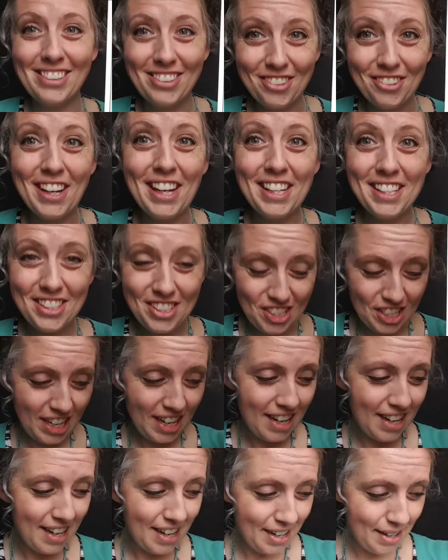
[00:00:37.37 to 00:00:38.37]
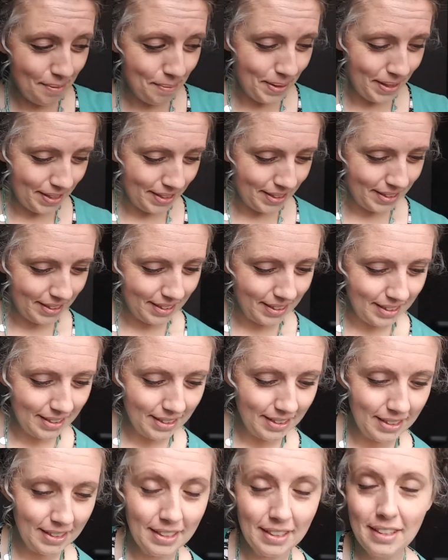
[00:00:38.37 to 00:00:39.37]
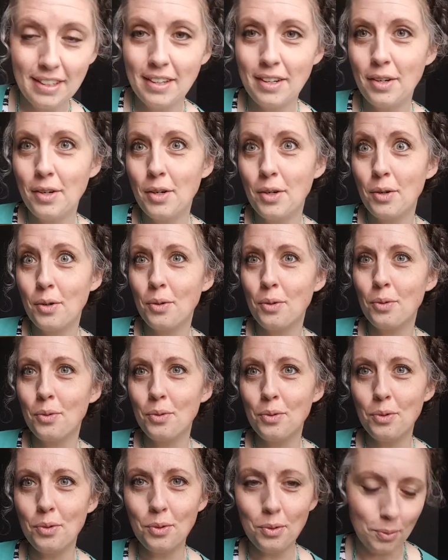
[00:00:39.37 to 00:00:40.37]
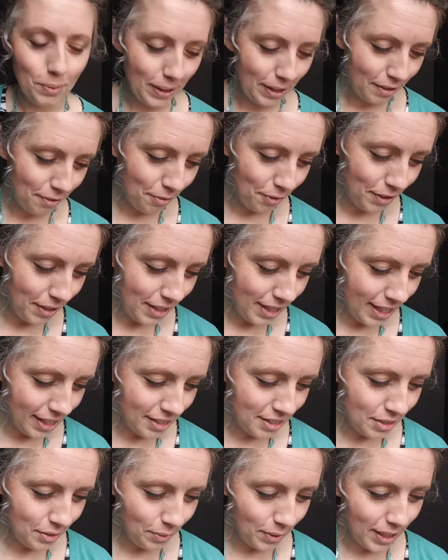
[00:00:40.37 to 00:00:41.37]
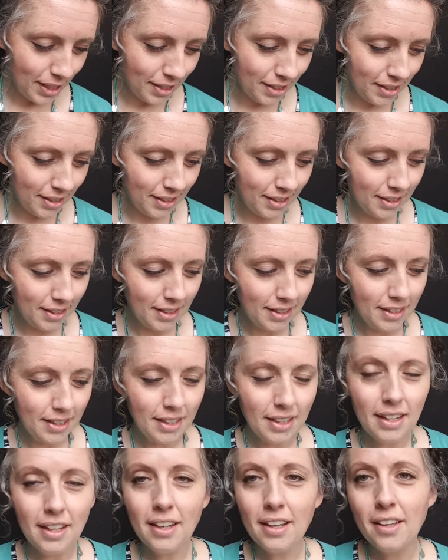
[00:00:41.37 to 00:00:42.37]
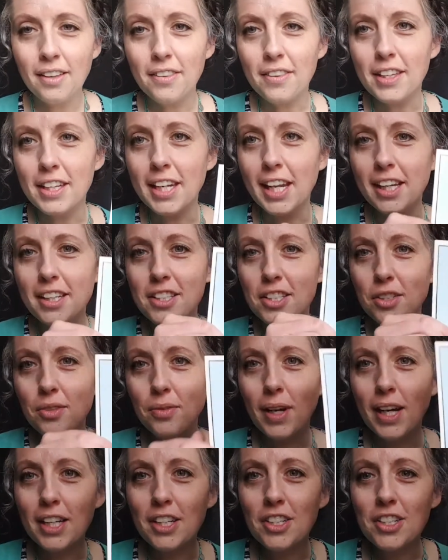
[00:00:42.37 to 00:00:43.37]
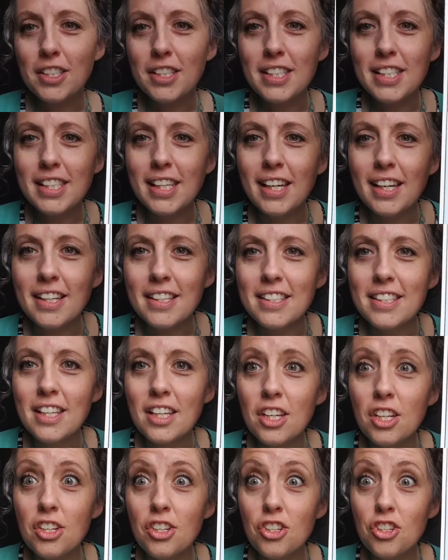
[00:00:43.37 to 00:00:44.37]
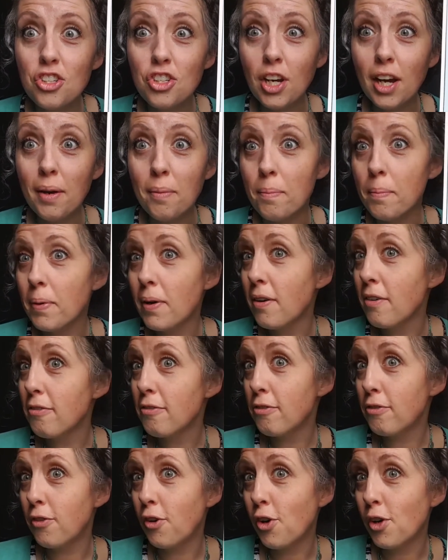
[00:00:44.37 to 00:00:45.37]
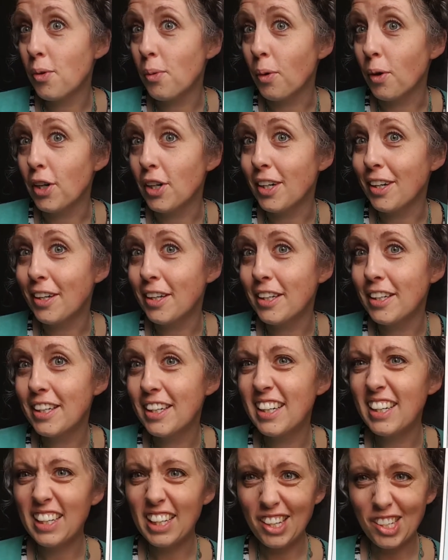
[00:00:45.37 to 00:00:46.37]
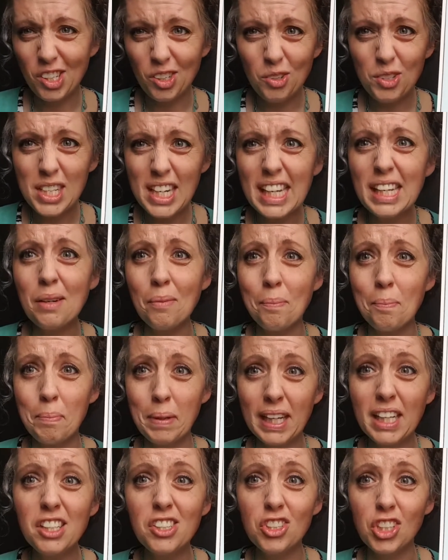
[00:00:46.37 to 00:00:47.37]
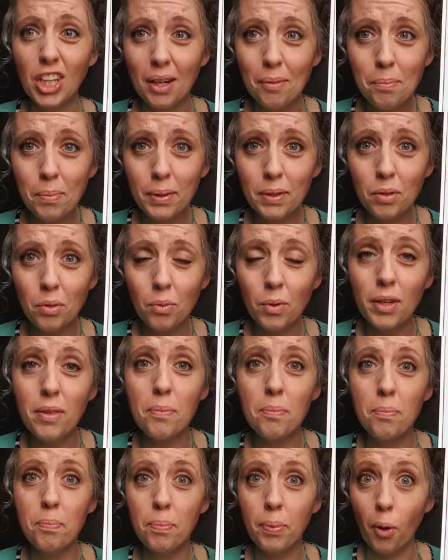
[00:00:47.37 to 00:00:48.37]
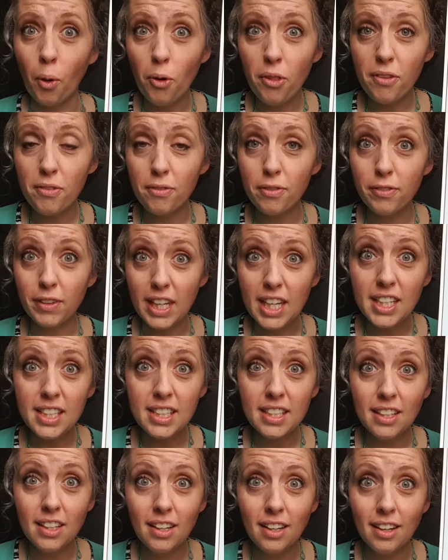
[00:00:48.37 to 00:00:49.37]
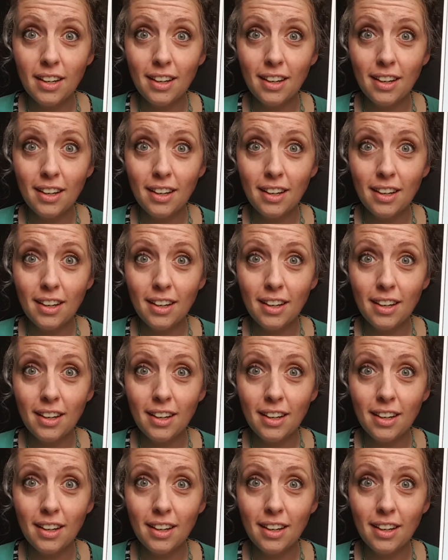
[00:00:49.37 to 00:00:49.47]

Great job. Ooh, ready for the next one. The next direction says jump forward. Can you take a big jump with both feet?